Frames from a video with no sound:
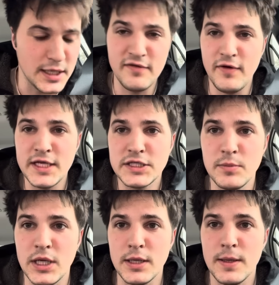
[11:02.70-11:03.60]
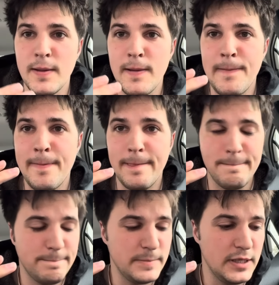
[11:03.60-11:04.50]
investment,
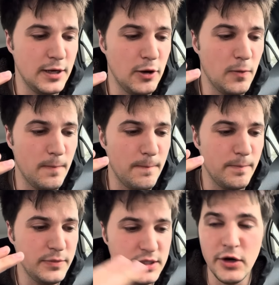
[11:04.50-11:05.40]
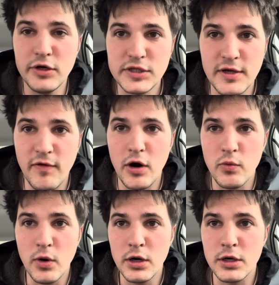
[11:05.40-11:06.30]
years of
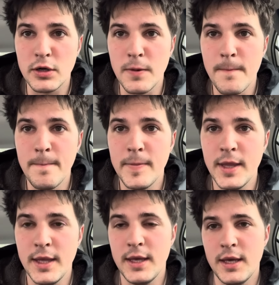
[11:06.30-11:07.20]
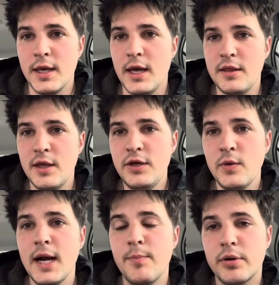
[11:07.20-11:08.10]
hard work. And then you
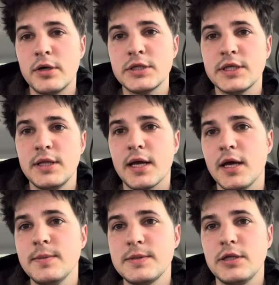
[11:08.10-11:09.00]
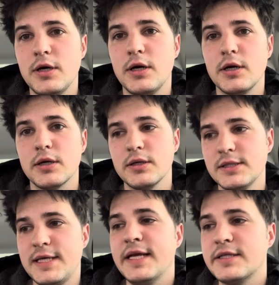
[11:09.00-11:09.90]
got a person that comes along,
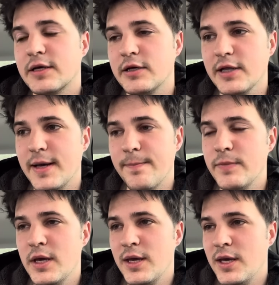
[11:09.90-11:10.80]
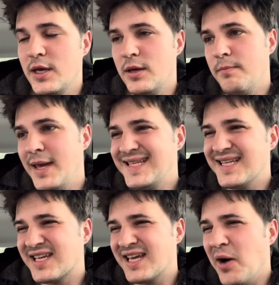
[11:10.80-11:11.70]
takes the clip, makes
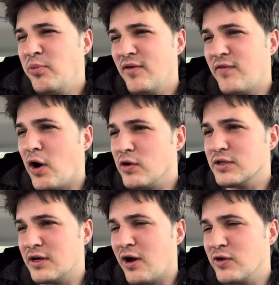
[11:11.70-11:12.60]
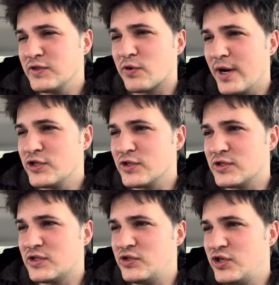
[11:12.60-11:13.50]
a couple of
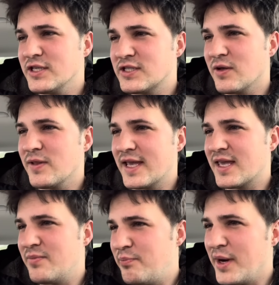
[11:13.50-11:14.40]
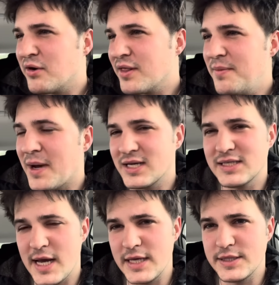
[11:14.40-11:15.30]
alterations just so they can barely
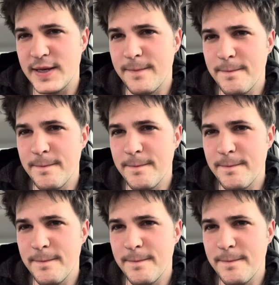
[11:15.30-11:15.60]
monetize it,